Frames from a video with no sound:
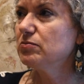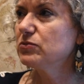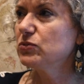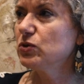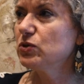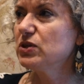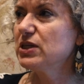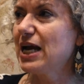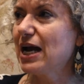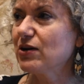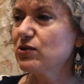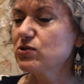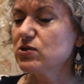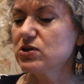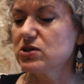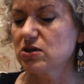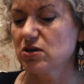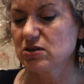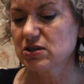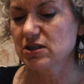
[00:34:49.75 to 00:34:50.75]
you'll naturally
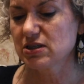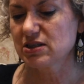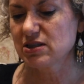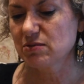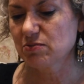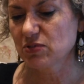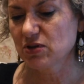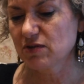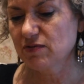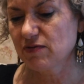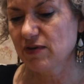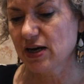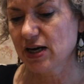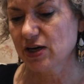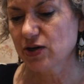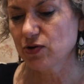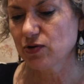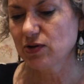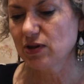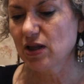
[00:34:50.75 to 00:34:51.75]
start to simplify
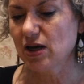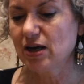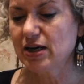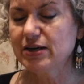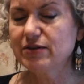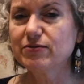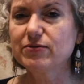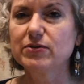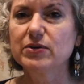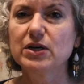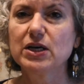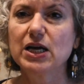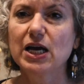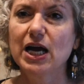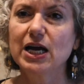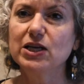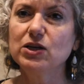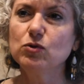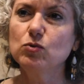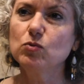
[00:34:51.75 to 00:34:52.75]
your life,
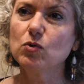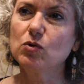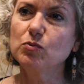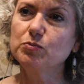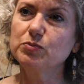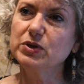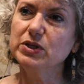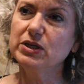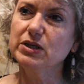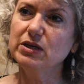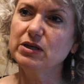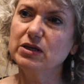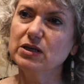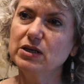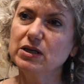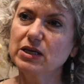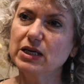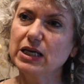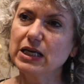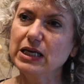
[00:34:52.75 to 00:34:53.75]
and you won't be
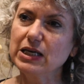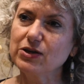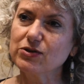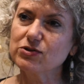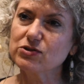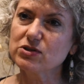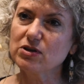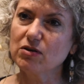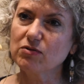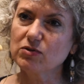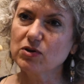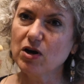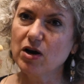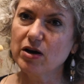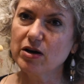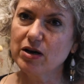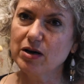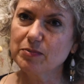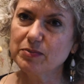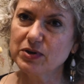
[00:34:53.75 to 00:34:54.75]
getting yourself
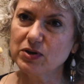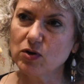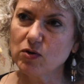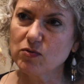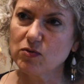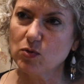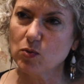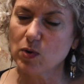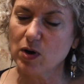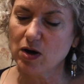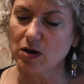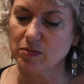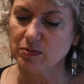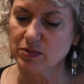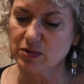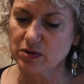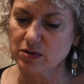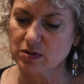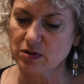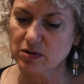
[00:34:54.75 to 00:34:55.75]
caught up and
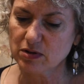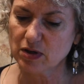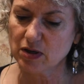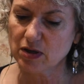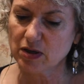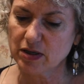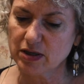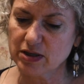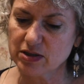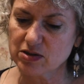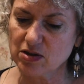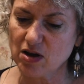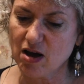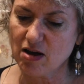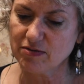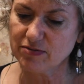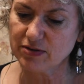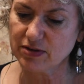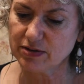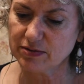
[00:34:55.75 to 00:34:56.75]
overwhelmed as
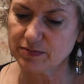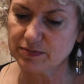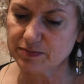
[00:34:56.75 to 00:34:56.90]
often.